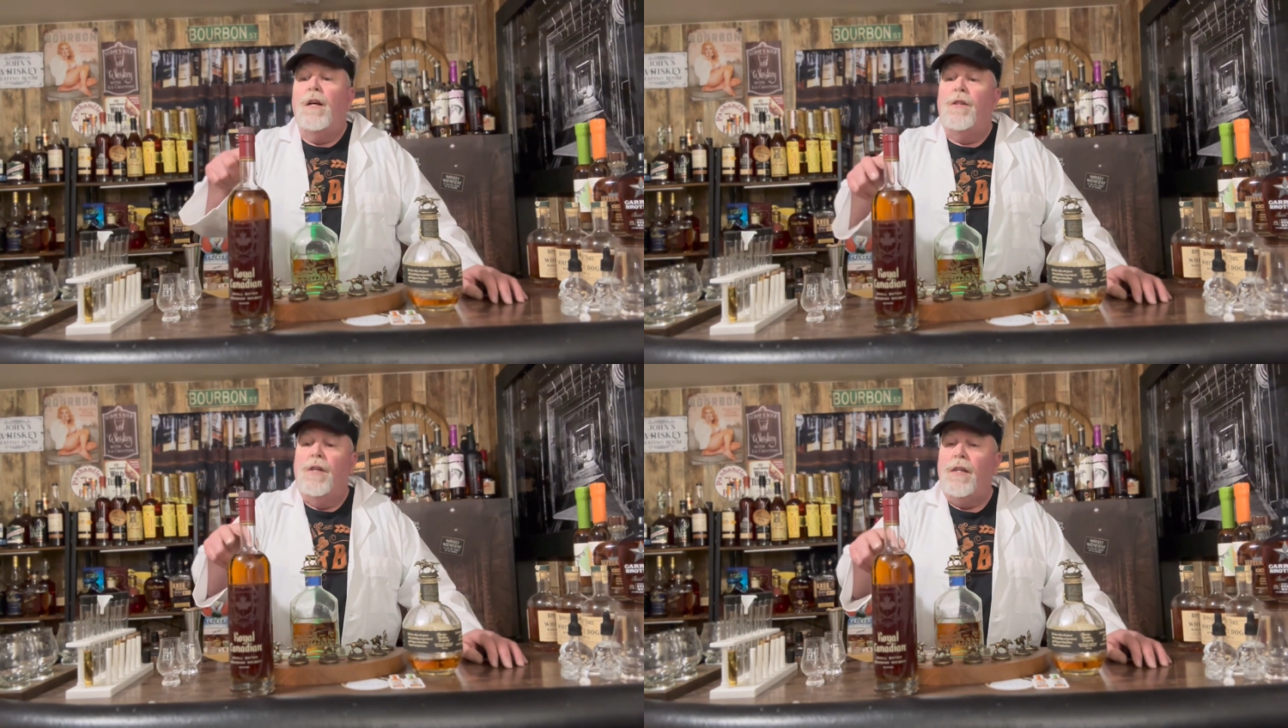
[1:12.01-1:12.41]

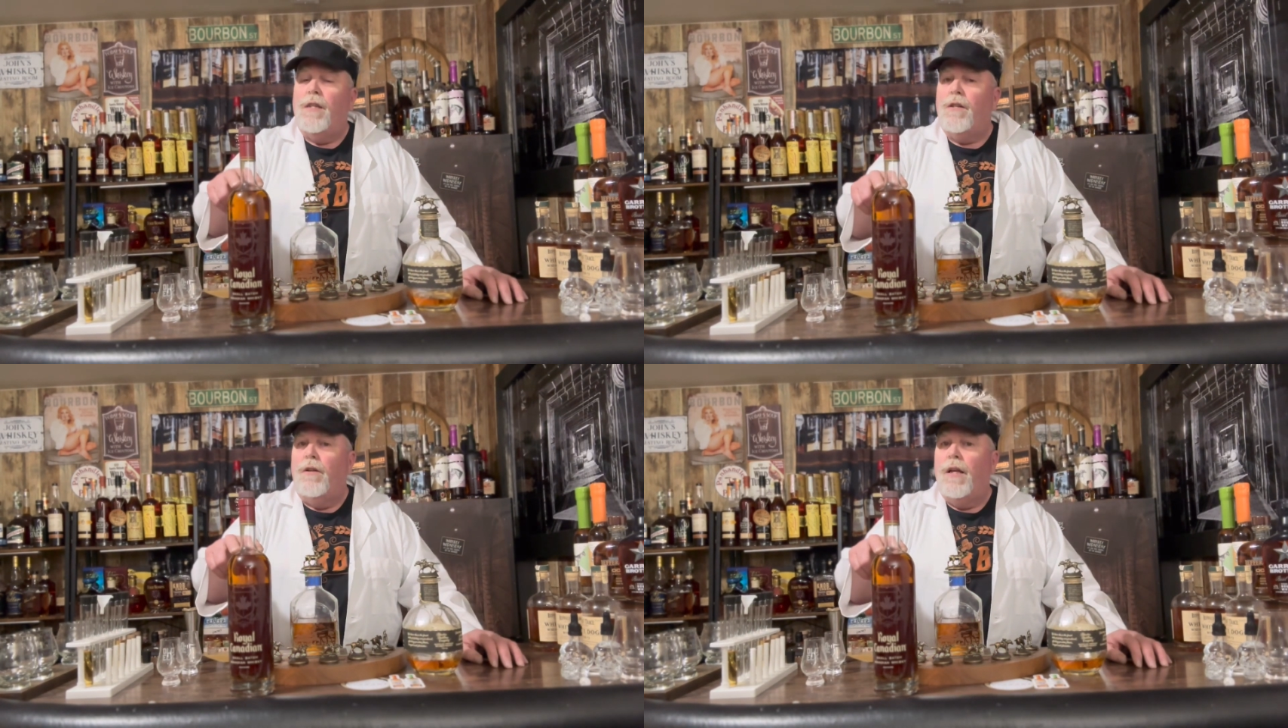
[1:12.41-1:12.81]
This
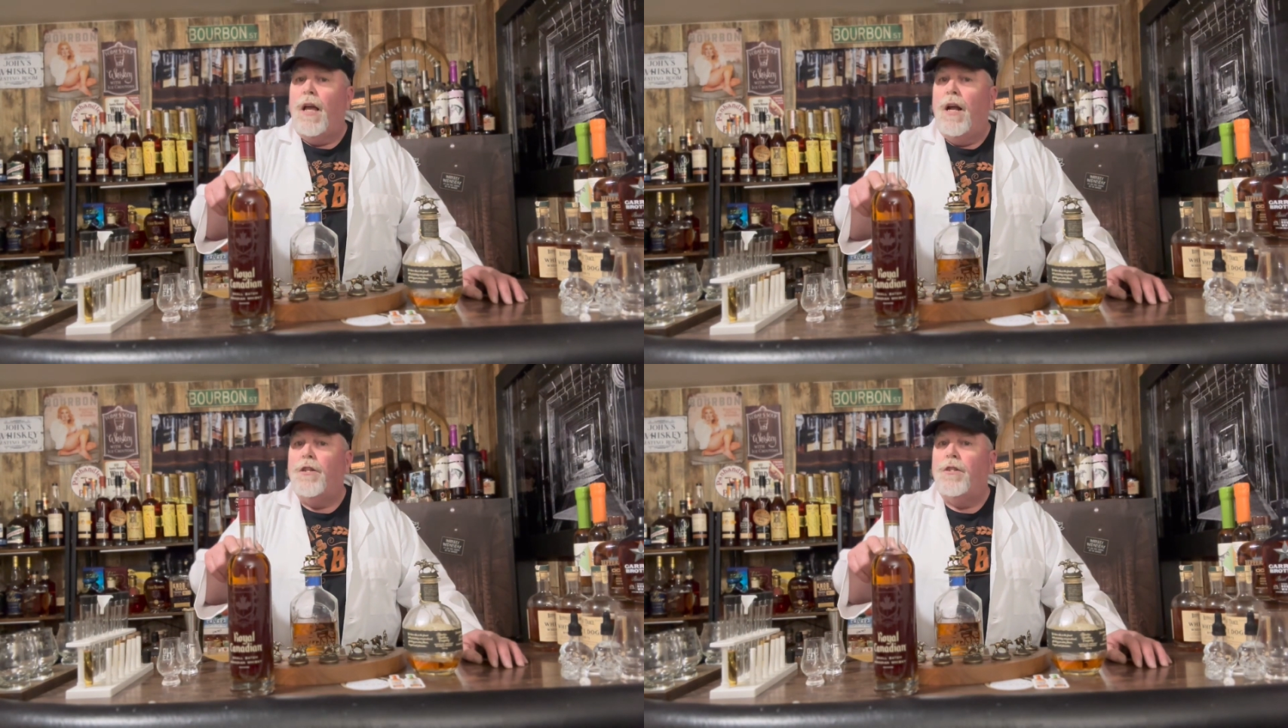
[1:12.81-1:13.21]
is only
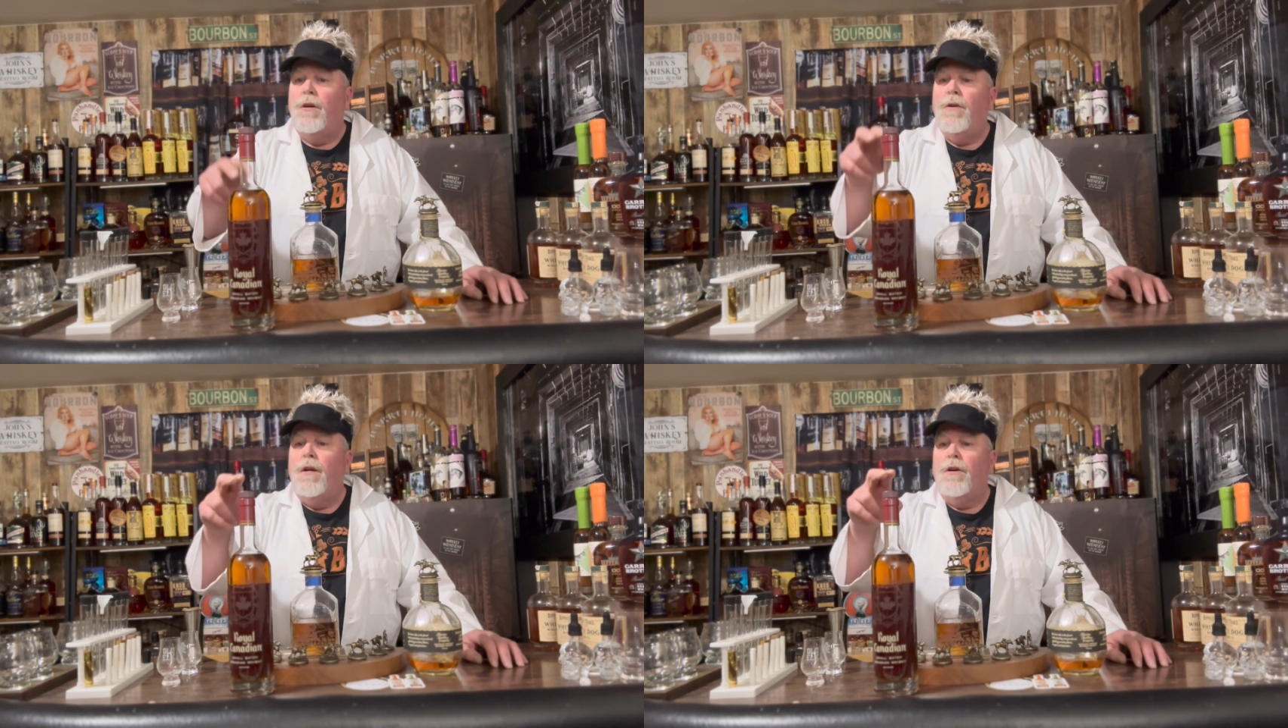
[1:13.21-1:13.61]
aged
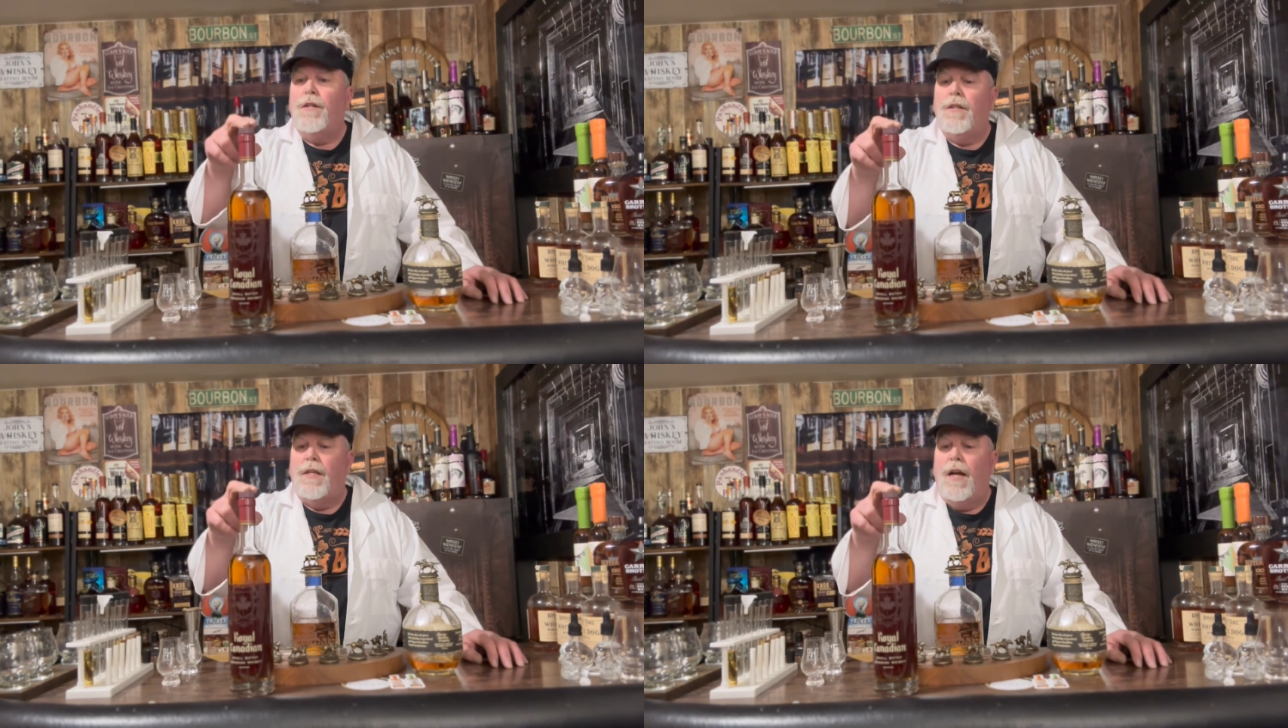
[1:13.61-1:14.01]
2 years
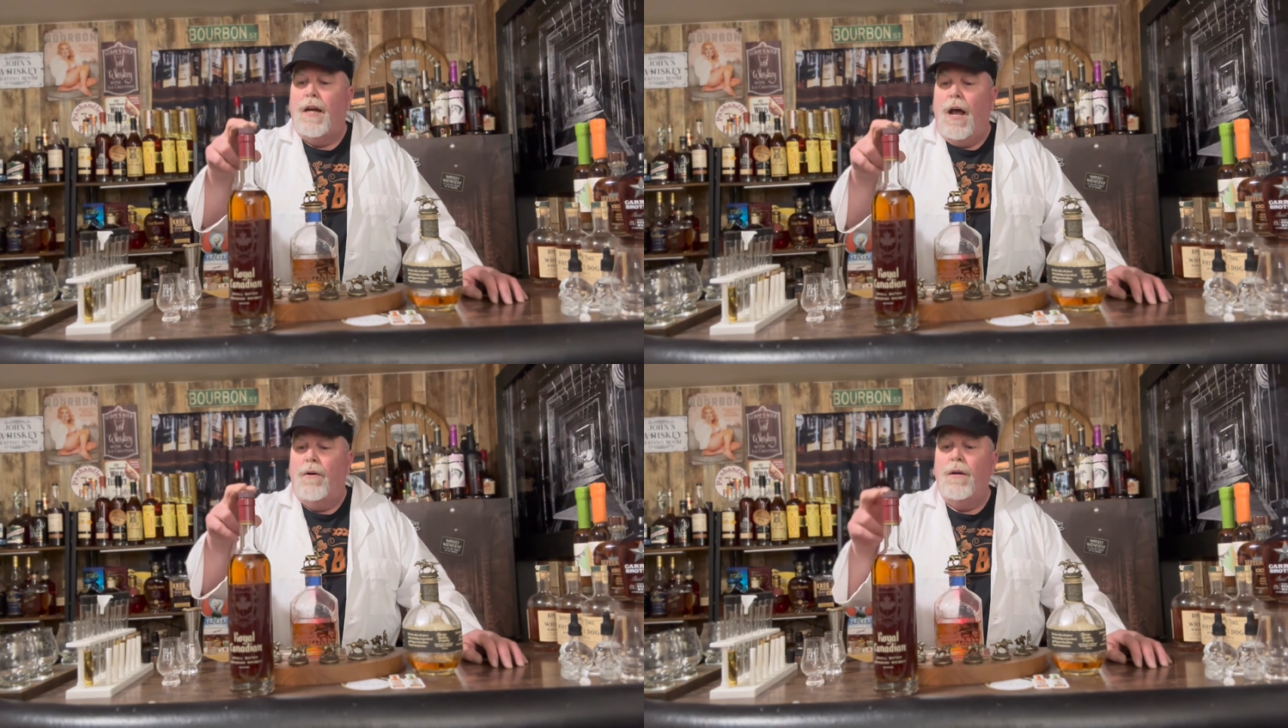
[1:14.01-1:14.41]
and sent
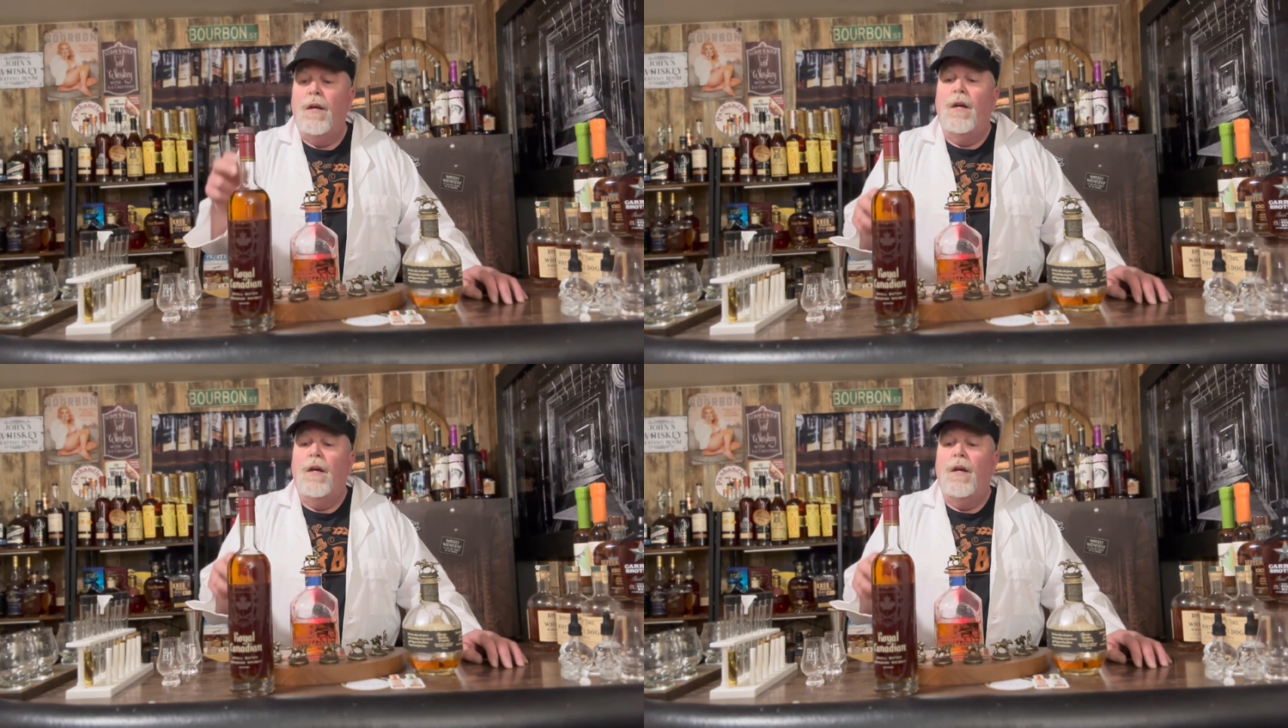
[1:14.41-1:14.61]
down,